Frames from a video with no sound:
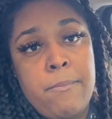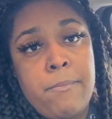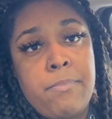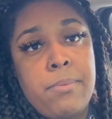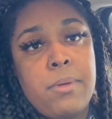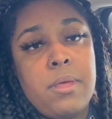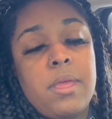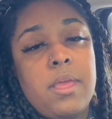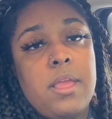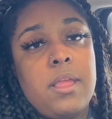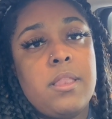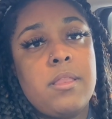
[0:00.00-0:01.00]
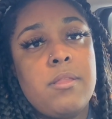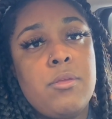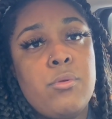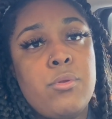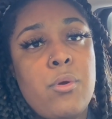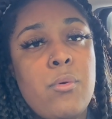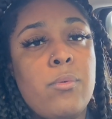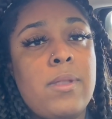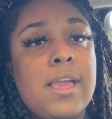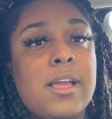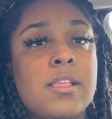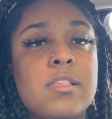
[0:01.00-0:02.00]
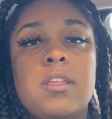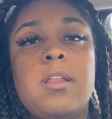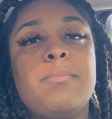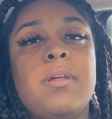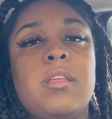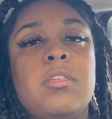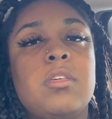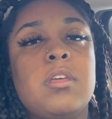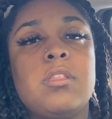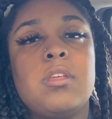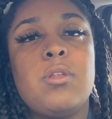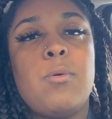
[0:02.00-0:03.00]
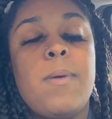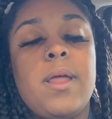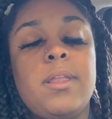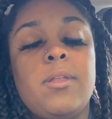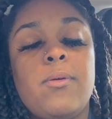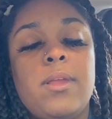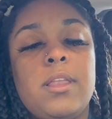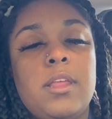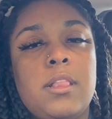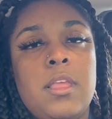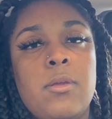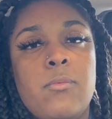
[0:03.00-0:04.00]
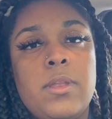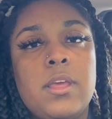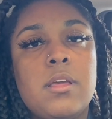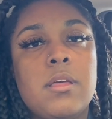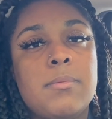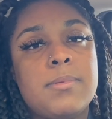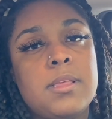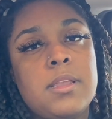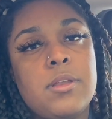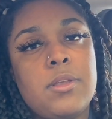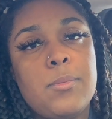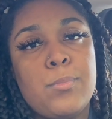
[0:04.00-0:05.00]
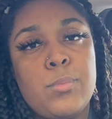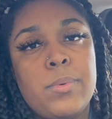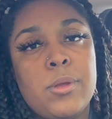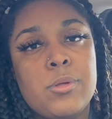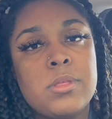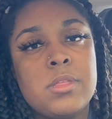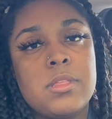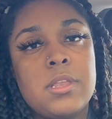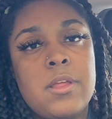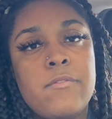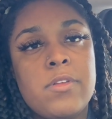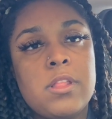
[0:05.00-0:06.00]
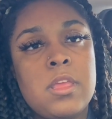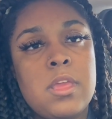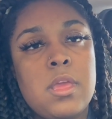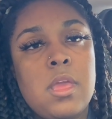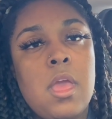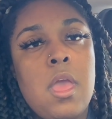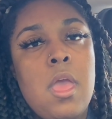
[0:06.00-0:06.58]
But you know, like I said, I'm not judging nobody know anything when it comes to their nipple piercings and everything.